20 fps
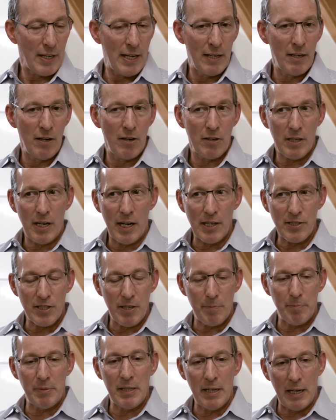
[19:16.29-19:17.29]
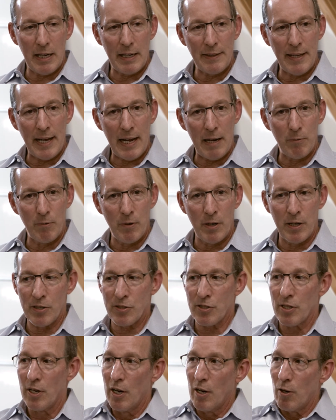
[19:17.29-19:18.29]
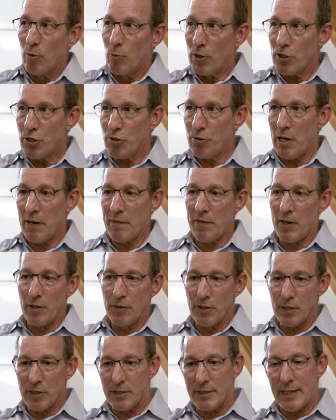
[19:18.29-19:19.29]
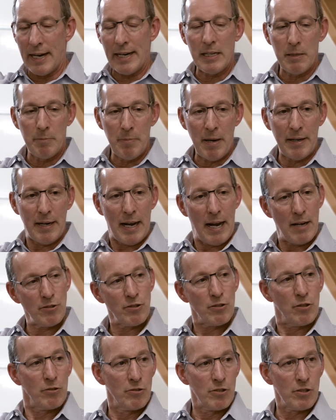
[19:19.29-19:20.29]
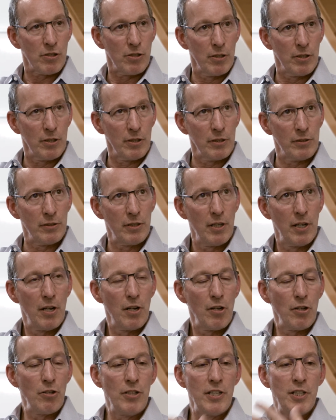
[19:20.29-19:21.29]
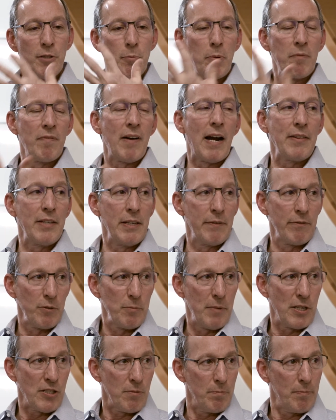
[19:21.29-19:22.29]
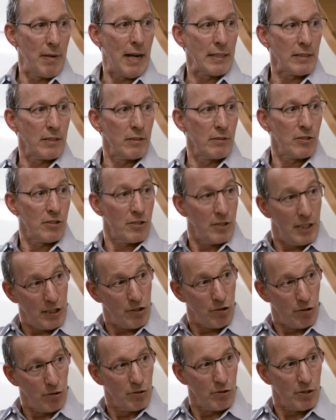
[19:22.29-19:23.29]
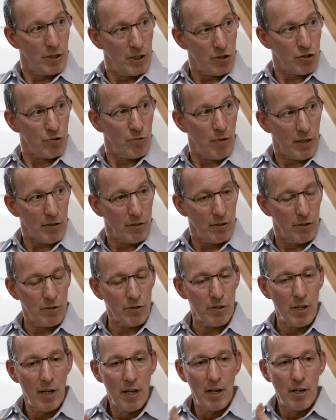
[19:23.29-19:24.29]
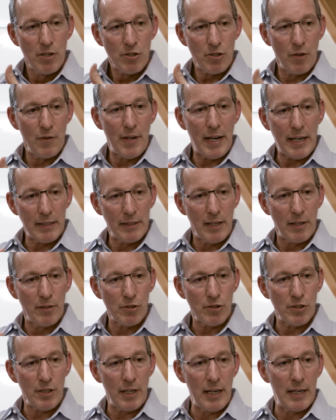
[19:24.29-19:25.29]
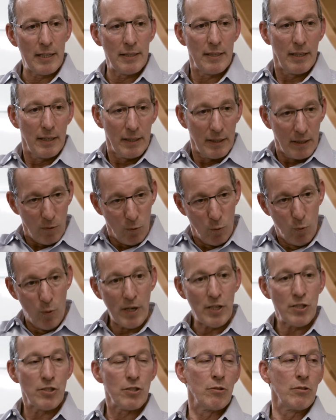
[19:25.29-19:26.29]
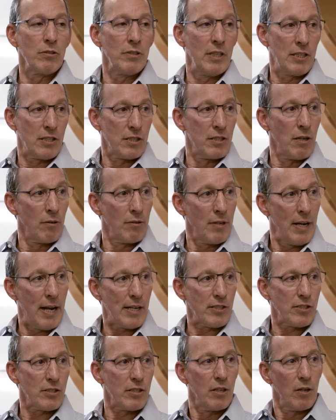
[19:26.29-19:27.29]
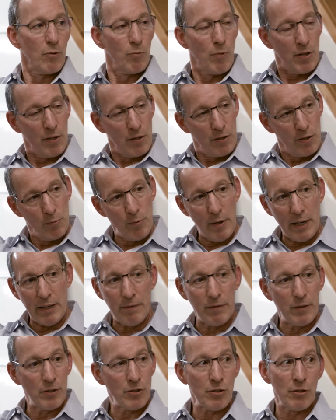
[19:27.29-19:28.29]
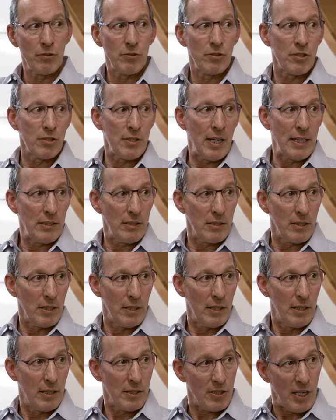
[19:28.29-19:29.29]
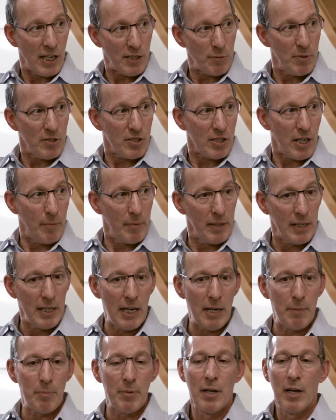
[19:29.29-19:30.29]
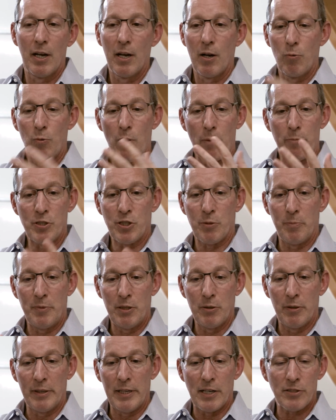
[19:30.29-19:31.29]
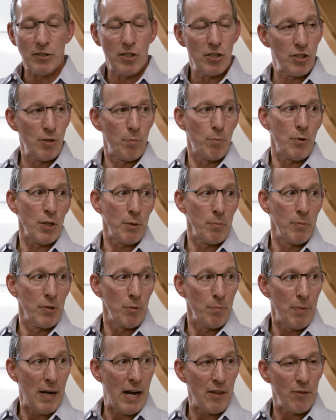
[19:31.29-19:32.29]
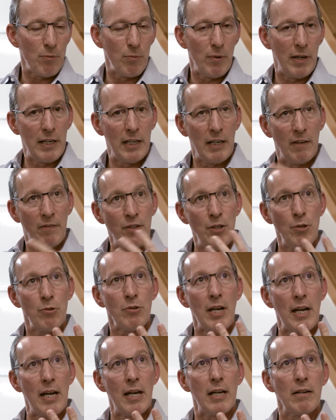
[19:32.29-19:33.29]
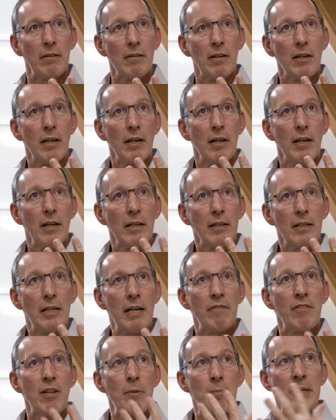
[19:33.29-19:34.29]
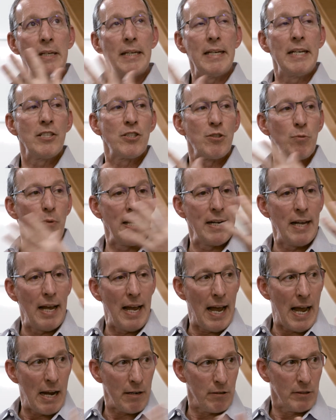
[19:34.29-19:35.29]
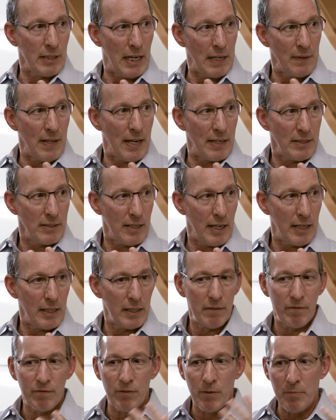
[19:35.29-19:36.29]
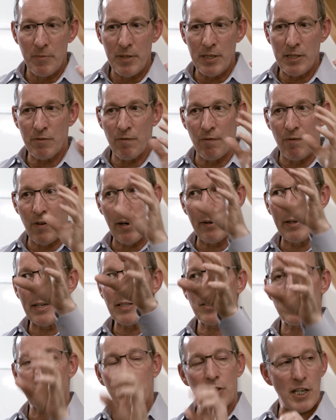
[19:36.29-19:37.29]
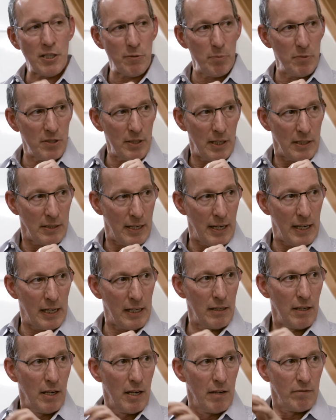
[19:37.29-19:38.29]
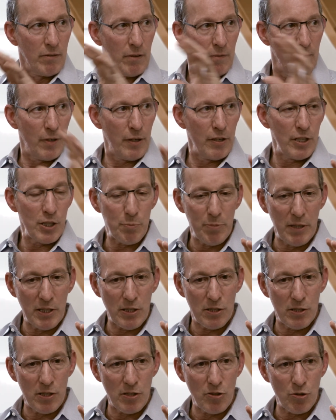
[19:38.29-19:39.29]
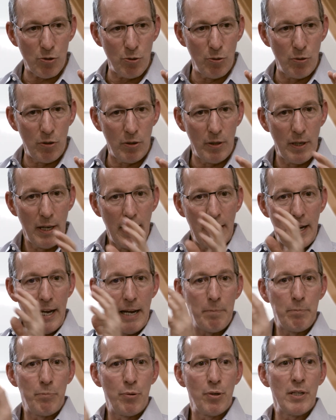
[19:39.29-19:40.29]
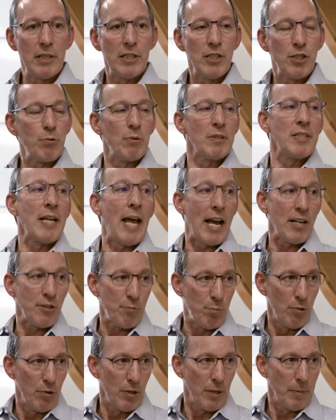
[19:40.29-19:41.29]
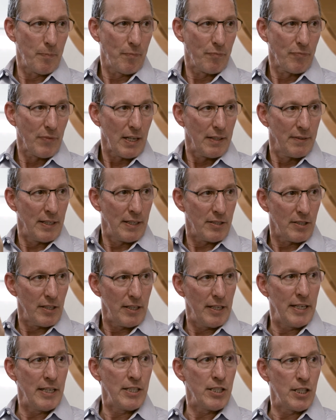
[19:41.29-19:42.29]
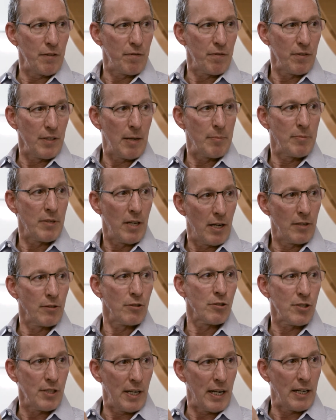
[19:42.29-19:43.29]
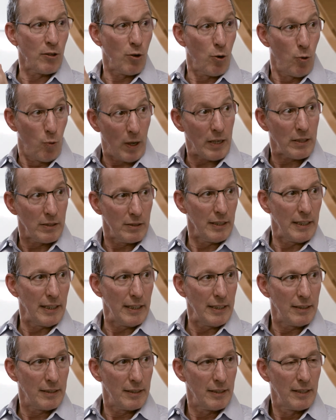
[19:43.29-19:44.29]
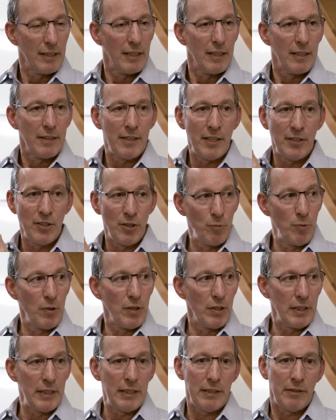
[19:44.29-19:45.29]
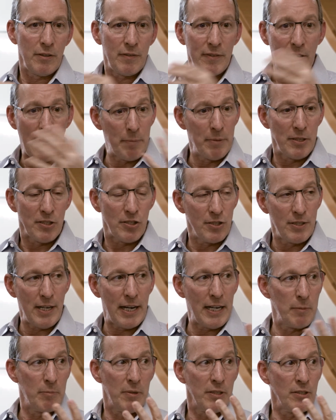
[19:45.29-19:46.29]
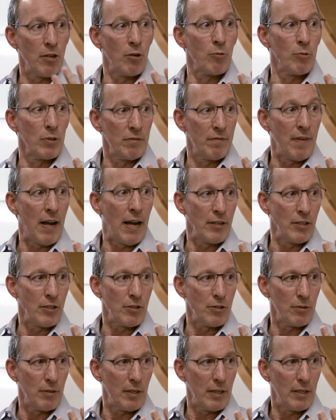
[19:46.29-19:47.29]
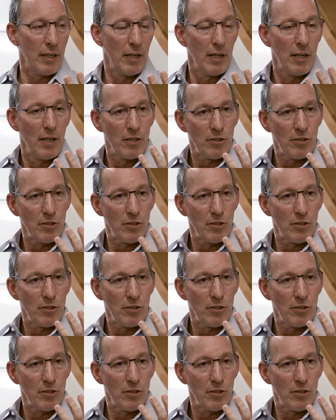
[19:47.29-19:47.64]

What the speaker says: And our concept behind that was, once you have all this data about how students learn, you need to provide the information back to its teachers and instructors so they can understand what a student needs to know next, whether they're ready for certain state assessments coming up, what we should be doing else to support them in their pathway. If you can't give them an easy way to aggregate that data from these various assessments they take from various places in school and put it into a dashboard that's easy for them to understand quickly, then you've got a bunch of data but no real value to it.